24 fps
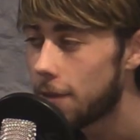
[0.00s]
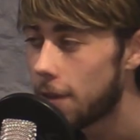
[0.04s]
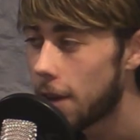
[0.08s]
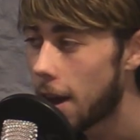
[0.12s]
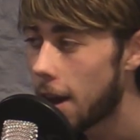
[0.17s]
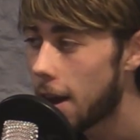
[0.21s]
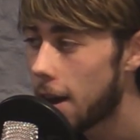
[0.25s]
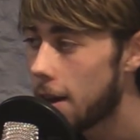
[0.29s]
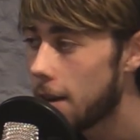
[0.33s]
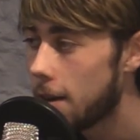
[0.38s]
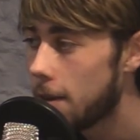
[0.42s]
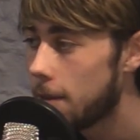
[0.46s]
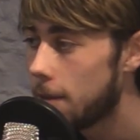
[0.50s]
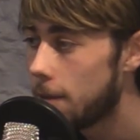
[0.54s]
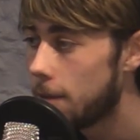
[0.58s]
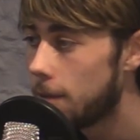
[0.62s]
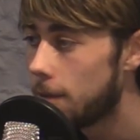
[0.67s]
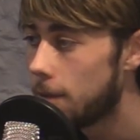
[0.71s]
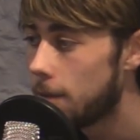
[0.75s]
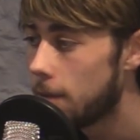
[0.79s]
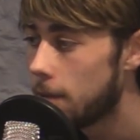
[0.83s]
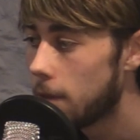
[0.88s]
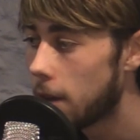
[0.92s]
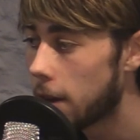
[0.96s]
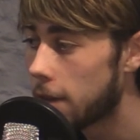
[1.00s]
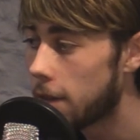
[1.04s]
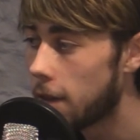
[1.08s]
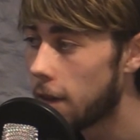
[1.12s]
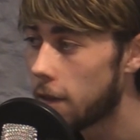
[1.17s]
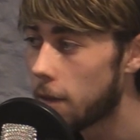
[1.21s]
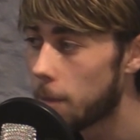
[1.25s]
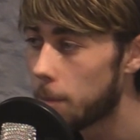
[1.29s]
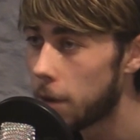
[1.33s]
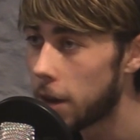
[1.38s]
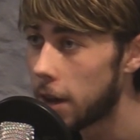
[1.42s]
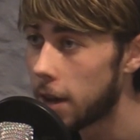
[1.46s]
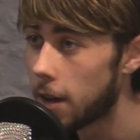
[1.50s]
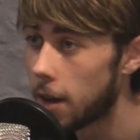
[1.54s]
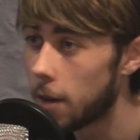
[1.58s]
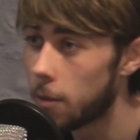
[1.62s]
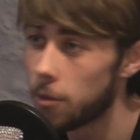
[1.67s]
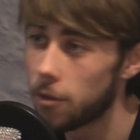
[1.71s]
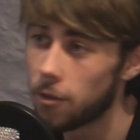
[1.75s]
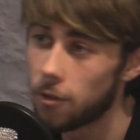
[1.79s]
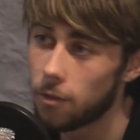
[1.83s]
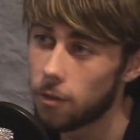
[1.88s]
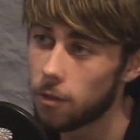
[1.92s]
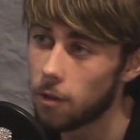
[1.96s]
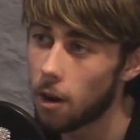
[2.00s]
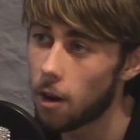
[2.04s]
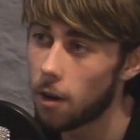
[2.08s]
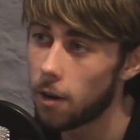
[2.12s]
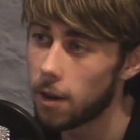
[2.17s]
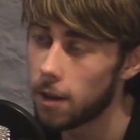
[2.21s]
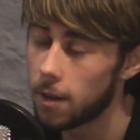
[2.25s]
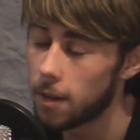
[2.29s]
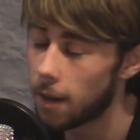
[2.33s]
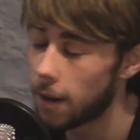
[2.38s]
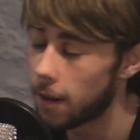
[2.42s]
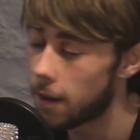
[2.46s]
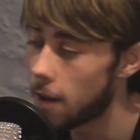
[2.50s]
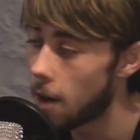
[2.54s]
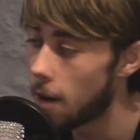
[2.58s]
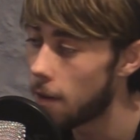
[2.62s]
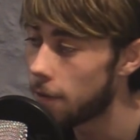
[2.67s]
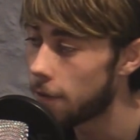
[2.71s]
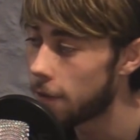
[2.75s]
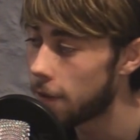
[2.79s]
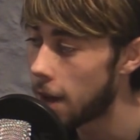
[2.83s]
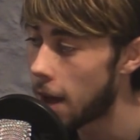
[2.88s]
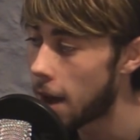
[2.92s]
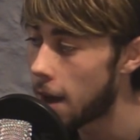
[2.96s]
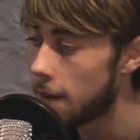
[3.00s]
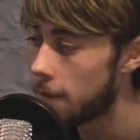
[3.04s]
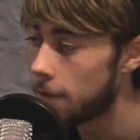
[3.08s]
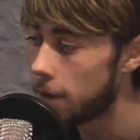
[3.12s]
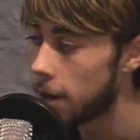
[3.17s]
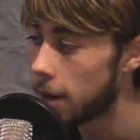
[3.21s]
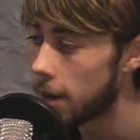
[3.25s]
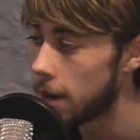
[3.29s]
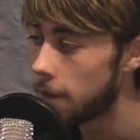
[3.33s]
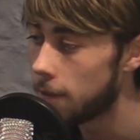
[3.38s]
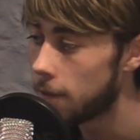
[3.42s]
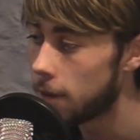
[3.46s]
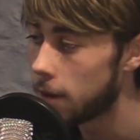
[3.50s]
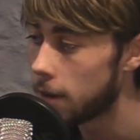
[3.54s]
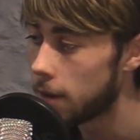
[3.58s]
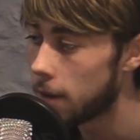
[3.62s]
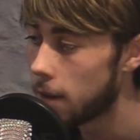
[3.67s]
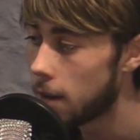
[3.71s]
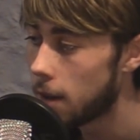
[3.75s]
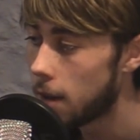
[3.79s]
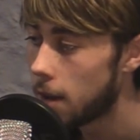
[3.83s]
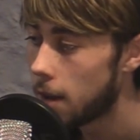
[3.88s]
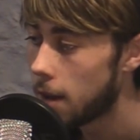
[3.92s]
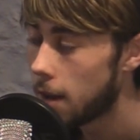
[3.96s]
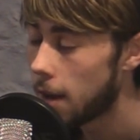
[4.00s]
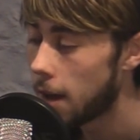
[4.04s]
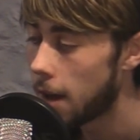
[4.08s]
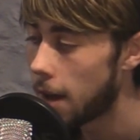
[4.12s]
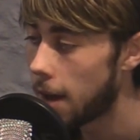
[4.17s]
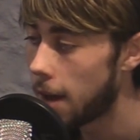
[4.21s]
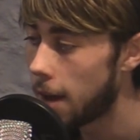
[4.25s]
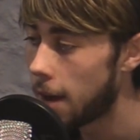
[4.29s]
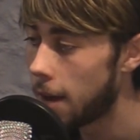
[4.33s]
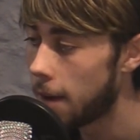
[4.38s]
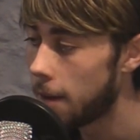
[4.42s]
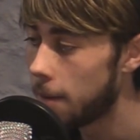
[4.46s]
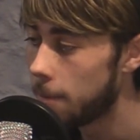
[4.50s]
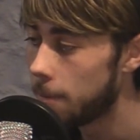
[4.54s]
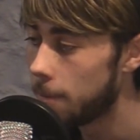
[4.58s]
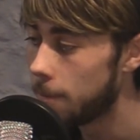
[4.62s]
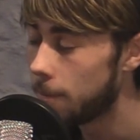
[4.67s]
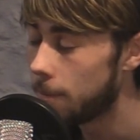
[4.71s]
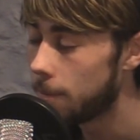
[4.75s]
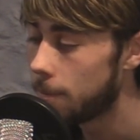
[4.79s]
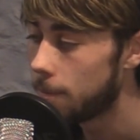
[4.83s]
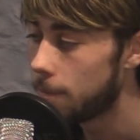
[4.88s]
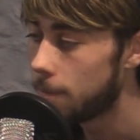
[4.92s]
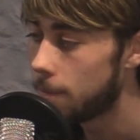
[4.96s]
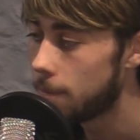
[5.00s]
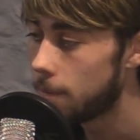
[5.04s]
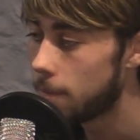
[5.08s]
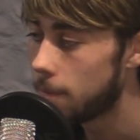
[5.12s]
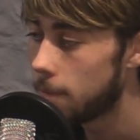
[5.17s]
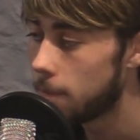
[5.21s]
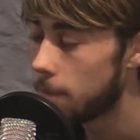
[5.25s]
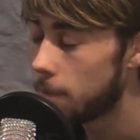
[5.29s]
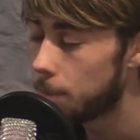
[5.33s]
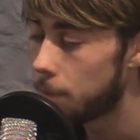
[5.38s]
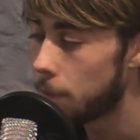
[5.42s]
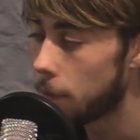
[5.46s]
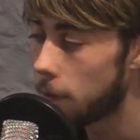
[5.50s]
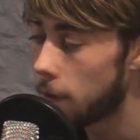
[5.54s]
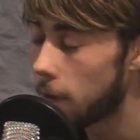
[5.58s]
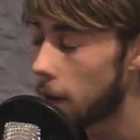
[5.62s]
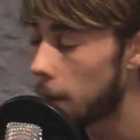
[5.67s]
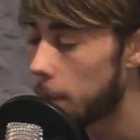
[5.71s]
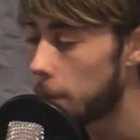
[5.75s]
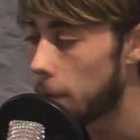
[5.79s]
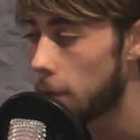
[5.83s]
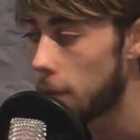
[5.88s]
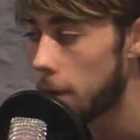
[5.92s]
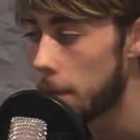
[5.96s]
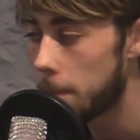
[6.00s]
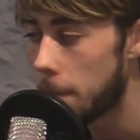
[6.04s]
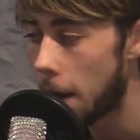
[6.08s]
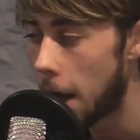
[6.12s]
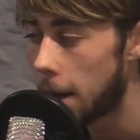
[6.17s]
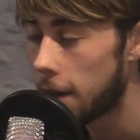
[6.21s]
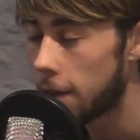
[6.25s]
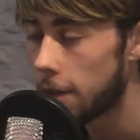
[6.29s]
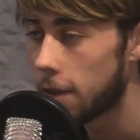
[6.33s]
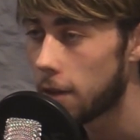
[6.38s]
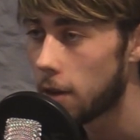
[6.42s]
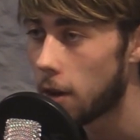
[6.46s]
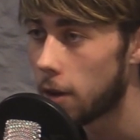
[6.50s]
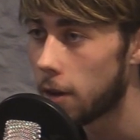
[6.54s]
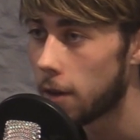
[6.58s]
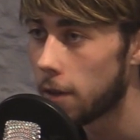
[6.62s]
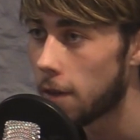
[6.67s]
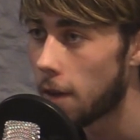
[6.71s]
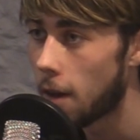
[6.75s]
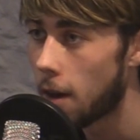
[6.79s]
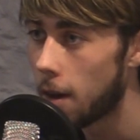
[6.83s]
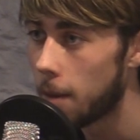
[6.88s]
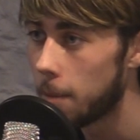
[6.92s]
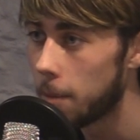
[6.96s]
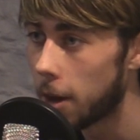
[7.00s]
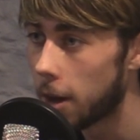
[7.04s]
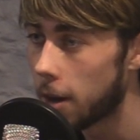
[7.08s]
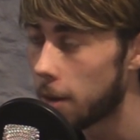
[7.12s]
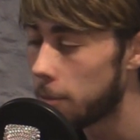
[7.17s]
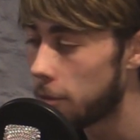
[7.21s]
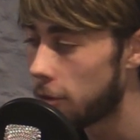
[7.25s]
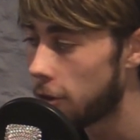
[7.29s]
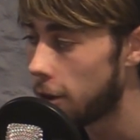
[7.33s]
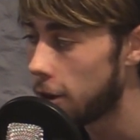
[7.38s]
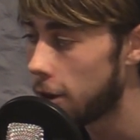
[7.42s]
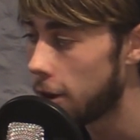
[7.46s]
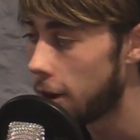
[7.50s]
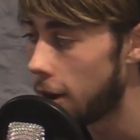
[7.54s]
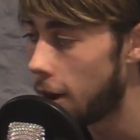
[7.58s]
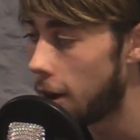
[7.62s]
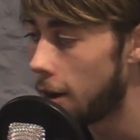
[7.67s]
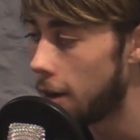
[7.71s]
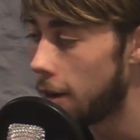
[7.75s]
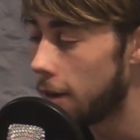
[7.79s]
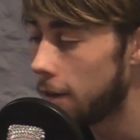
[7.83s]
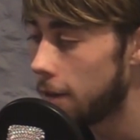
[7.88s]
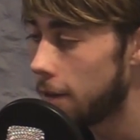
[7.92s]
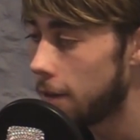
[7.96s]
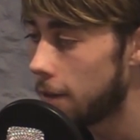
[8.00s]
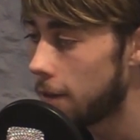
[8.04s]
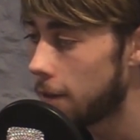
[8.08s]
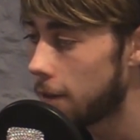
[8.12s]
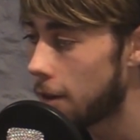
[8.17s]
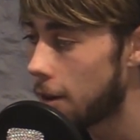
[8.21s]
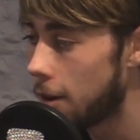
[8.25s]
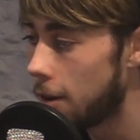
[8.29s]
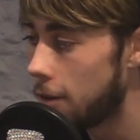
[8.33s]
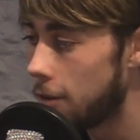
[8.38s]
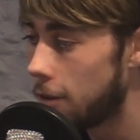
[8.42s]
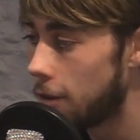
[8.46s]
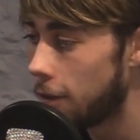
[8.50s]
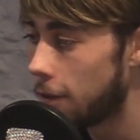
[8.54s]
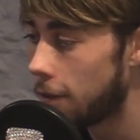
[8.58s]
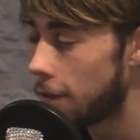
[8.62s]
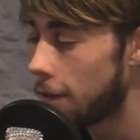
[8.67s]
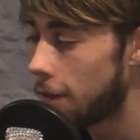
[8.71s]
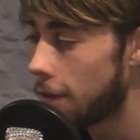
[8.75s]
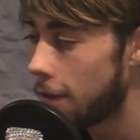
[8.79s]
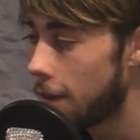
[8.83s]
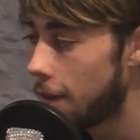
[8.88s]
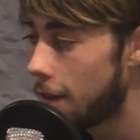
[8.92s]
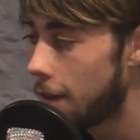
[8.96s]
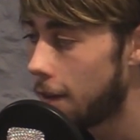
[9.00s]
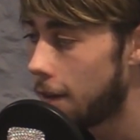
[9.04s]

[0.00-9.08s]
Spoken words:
if you have like discipline, like you obviously have like even, but like between balancing all your time, like I'm sure you're not kind of just